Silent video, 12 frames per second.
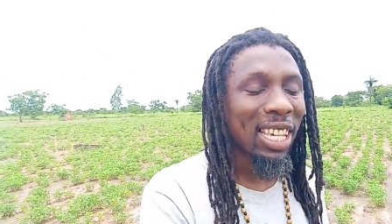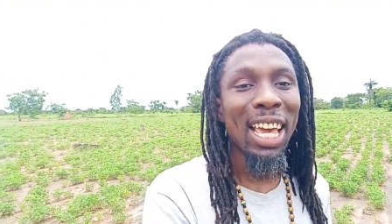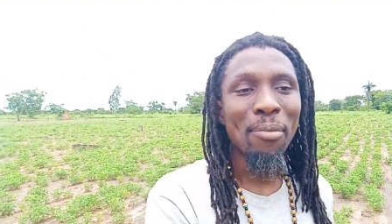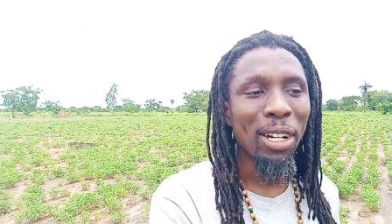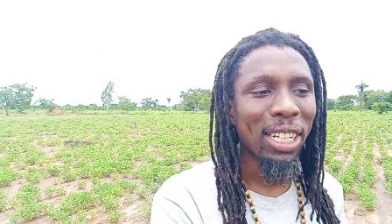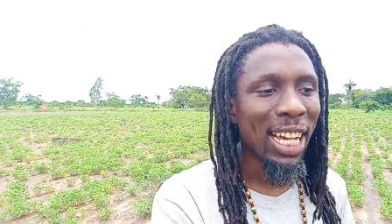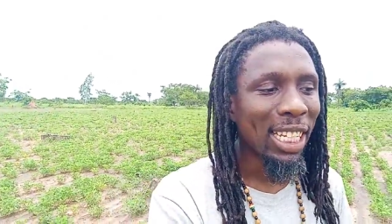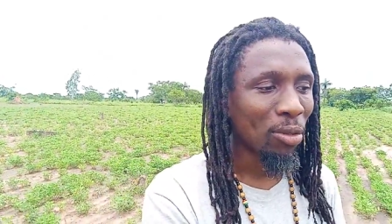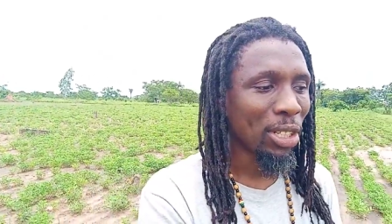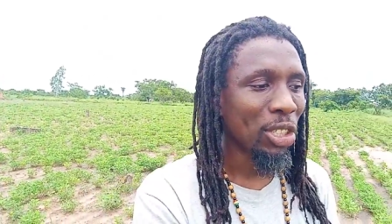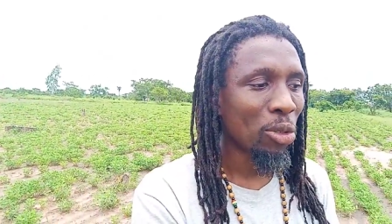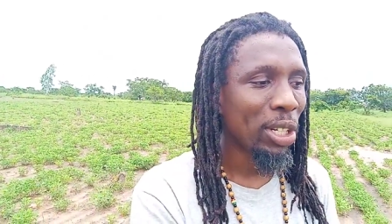Yeah, but
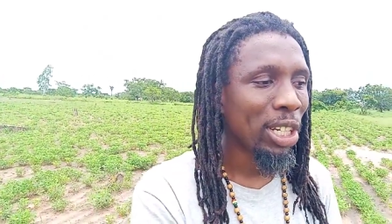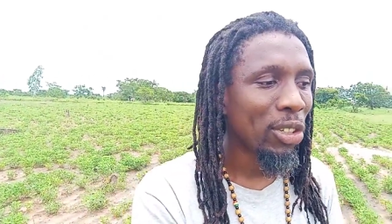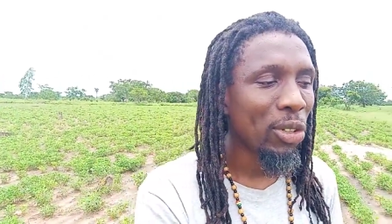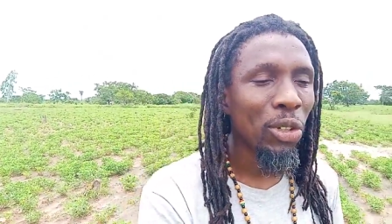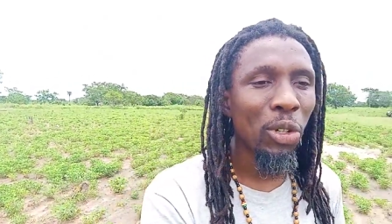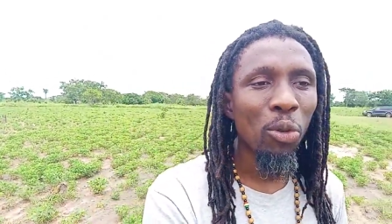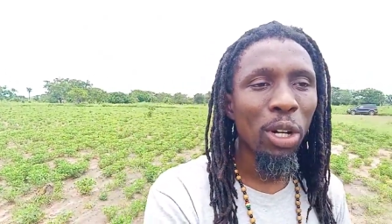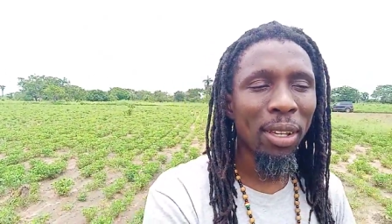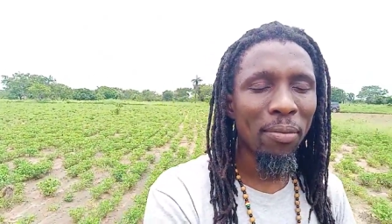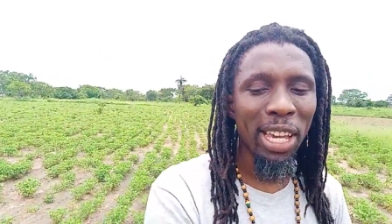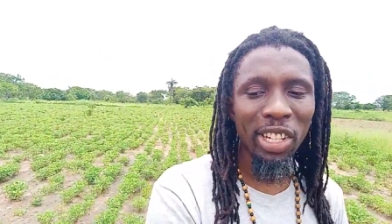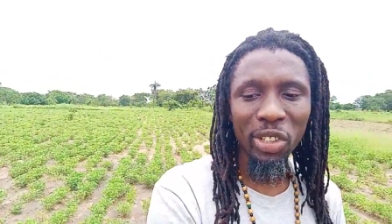that's what you want to do. You want
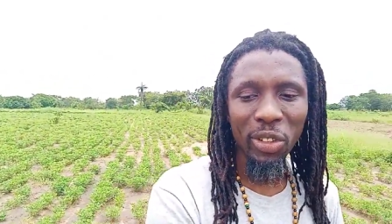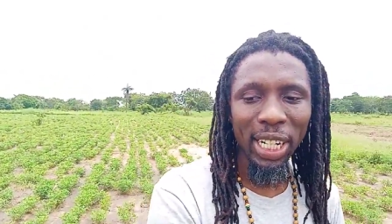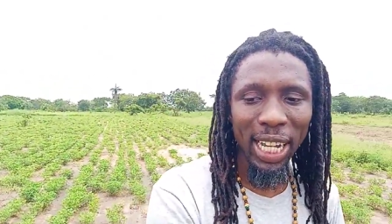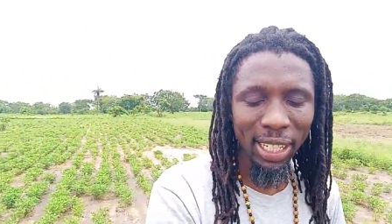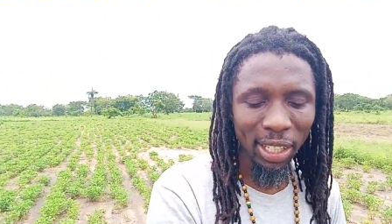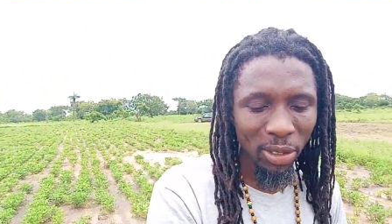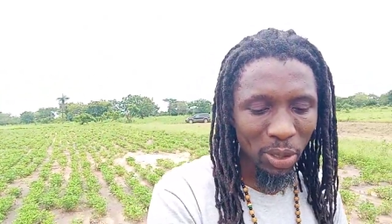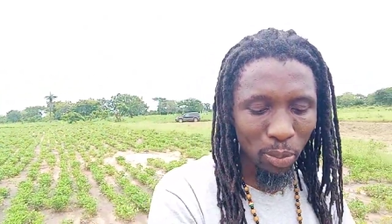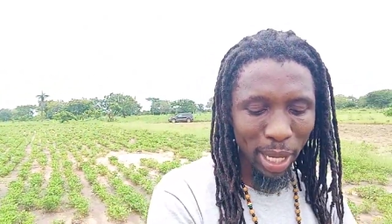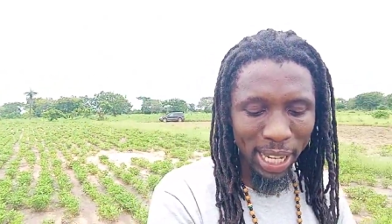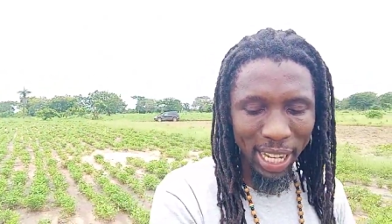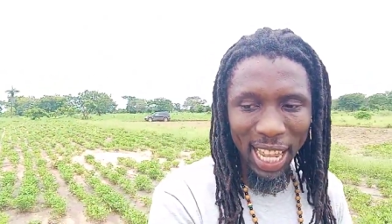to make sure that you
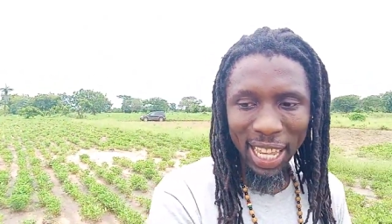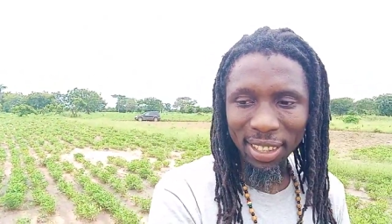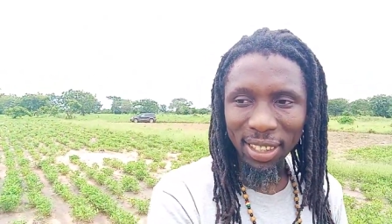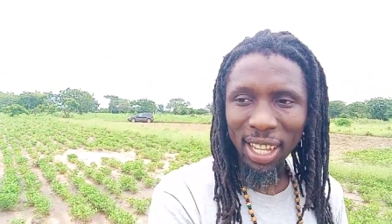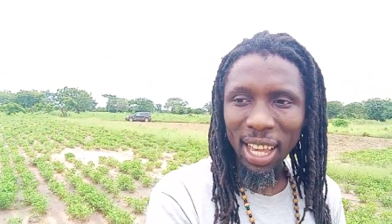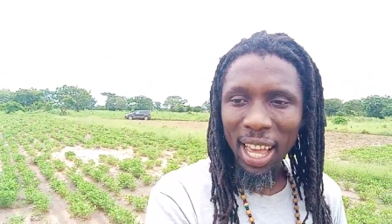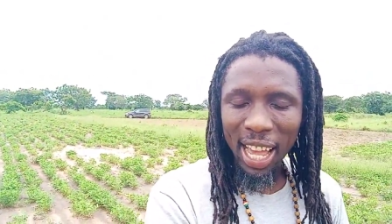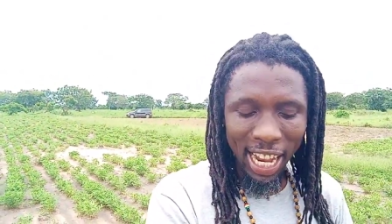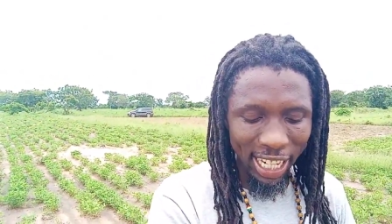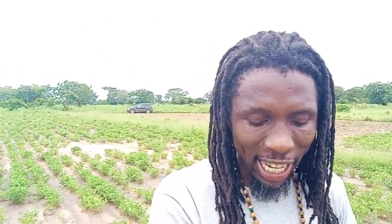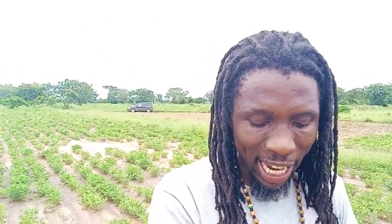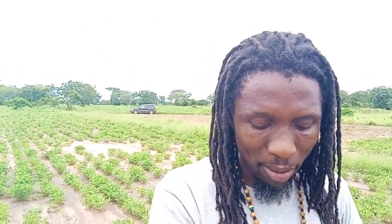spend less
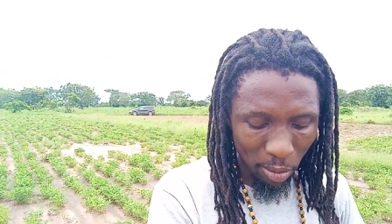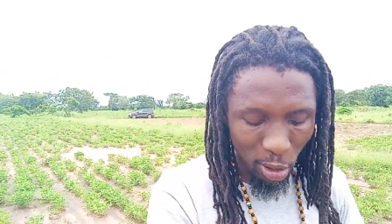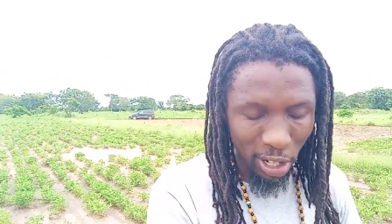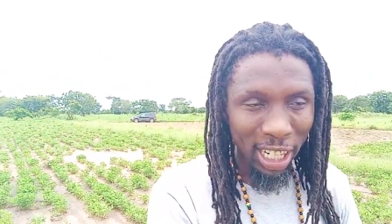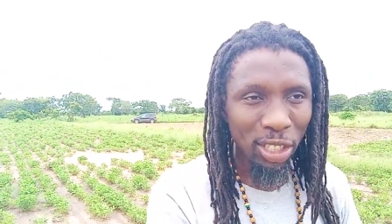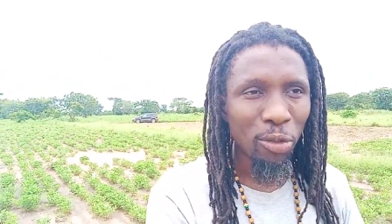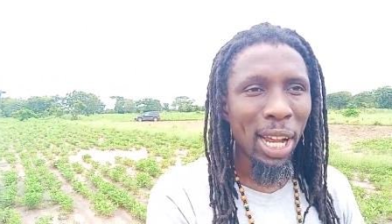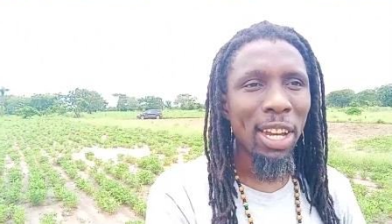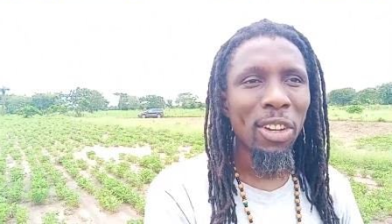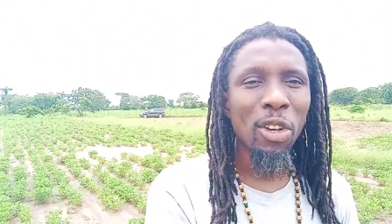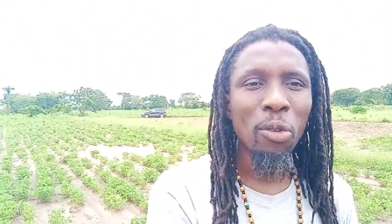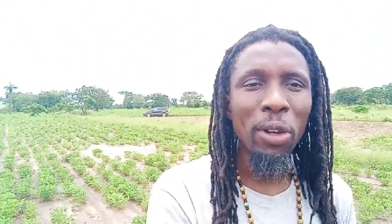and gain more, because
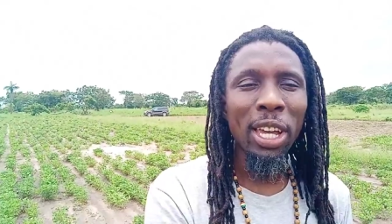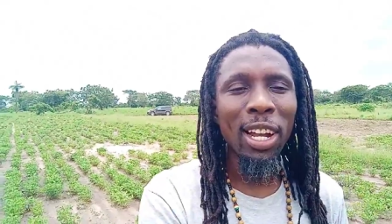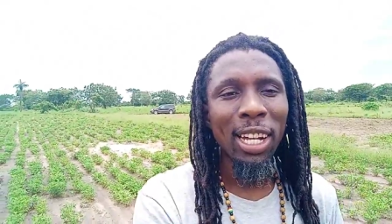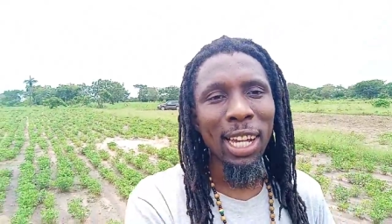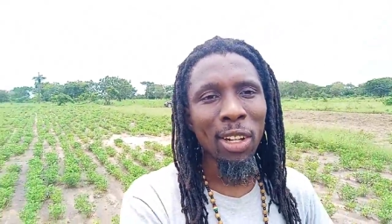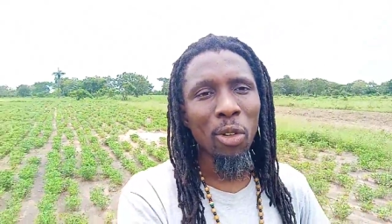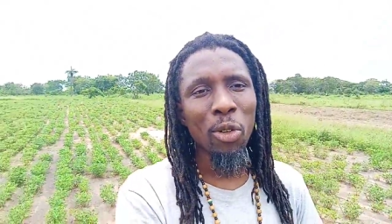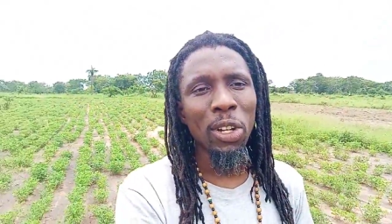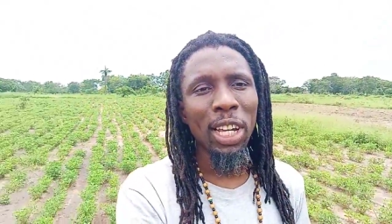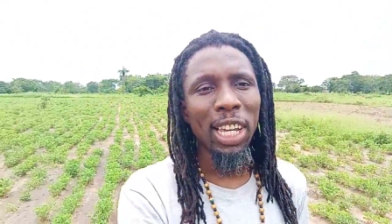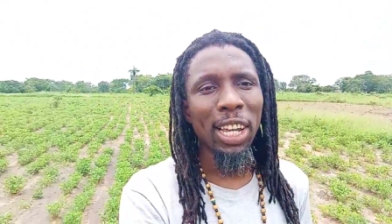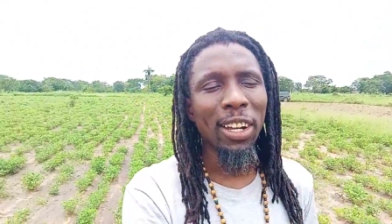right now we are
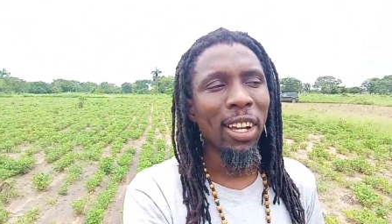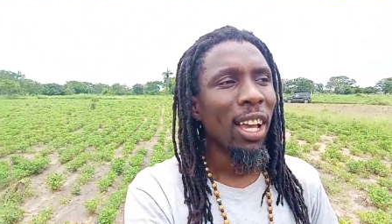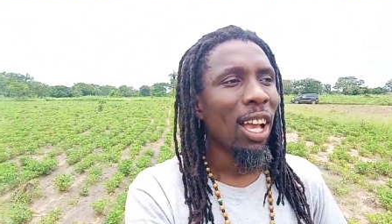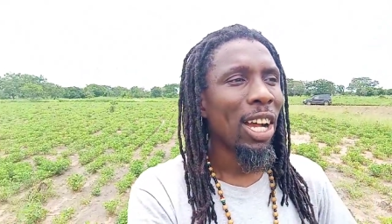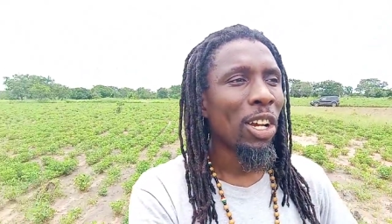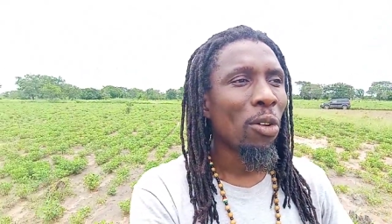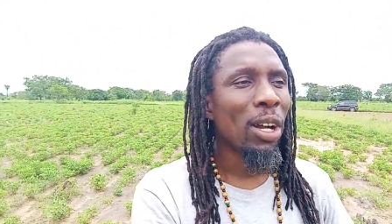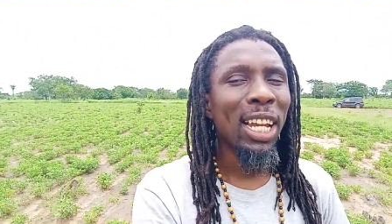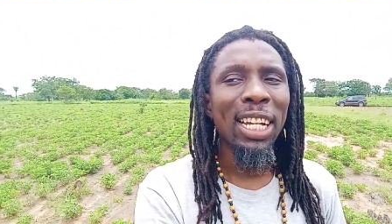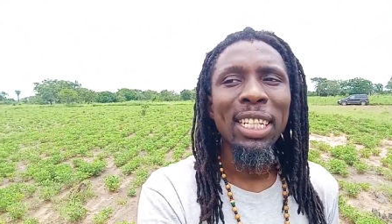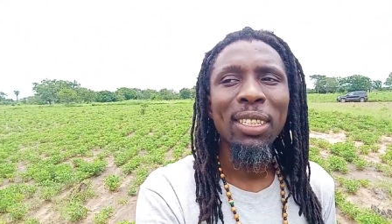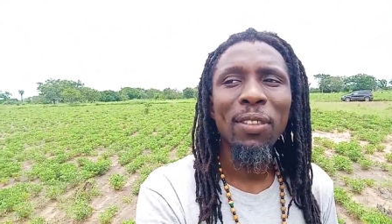landowner here, and our
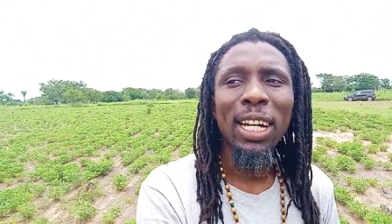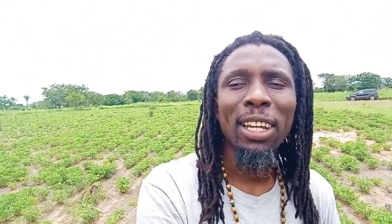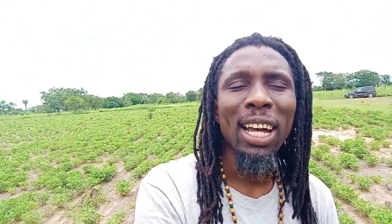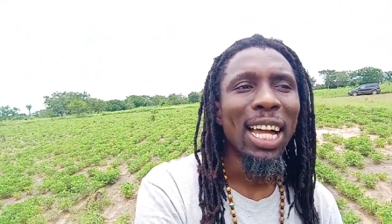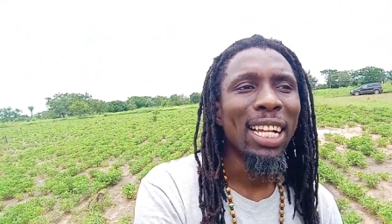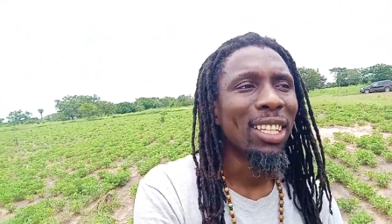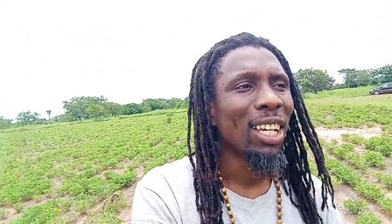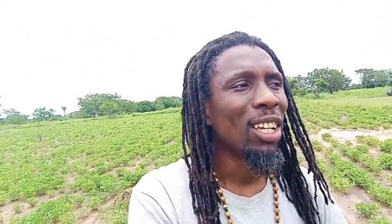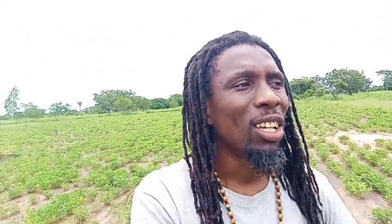land is valued at